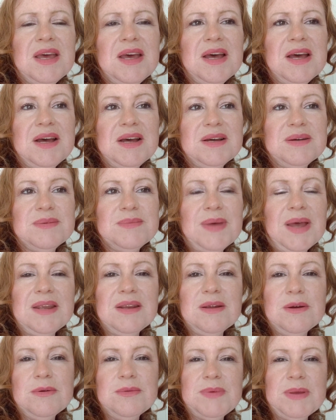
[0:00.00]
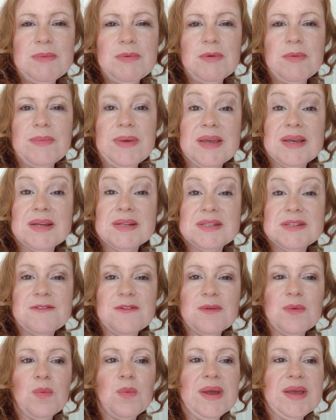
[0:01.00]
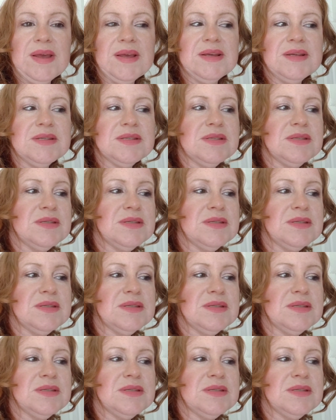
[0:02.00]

I know people make it different ways.